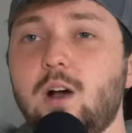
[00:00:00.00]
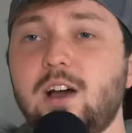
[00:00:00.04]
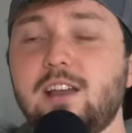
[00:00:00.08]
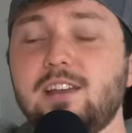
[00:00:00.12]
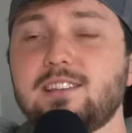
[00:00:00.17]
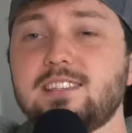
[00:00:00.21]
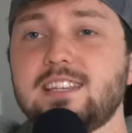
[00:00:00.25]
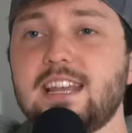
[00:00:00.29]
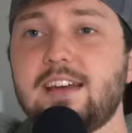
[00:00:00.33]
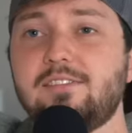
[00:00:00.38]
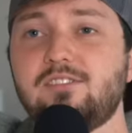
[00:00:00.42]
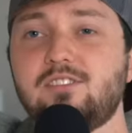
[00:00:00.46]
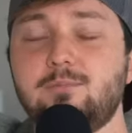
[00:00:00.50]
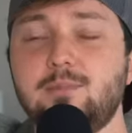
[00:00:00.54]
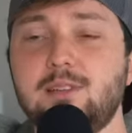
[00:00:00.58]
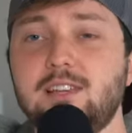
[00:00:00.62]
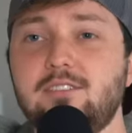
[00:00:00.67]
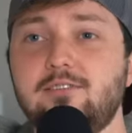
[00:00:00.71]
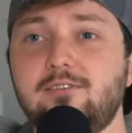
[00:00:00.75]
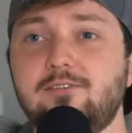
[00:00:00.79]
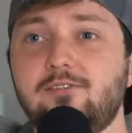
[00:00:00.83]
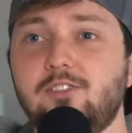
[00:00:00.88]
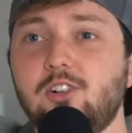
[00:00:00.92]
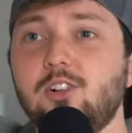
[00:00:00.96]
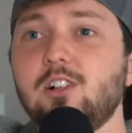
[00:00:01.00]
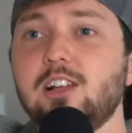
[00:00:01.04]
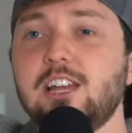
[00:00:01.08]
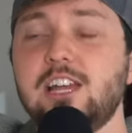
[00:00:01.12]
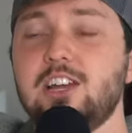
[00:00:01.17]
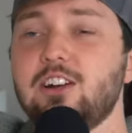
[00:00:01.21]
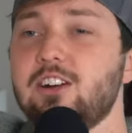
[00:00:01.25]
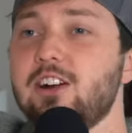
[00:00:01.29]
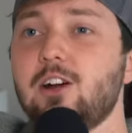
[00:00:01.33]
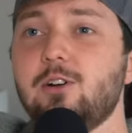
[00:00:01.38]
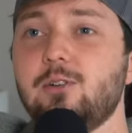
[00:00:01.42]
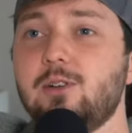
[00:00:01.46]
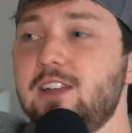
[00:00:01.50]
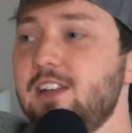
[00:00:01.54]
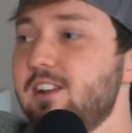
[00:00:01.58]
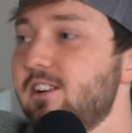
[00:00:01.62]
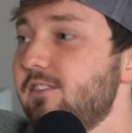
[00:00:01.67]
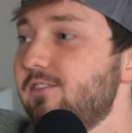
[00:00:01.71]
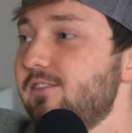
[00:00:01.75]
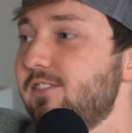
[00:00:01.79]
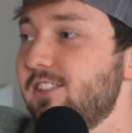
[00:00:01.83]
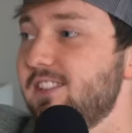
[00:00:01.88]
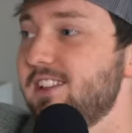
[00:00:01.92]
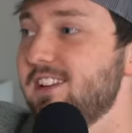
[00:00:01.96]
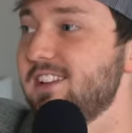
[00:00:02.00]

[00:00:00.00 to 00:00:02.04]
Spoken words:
Why does he have to be in full hero gear for